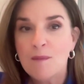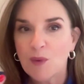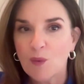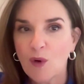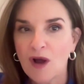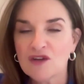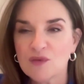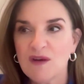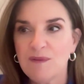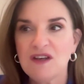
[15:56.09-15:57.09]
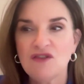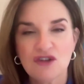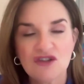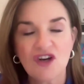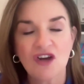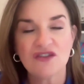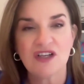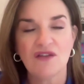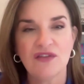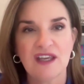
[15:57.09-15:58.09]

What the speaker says: But as we've been starting on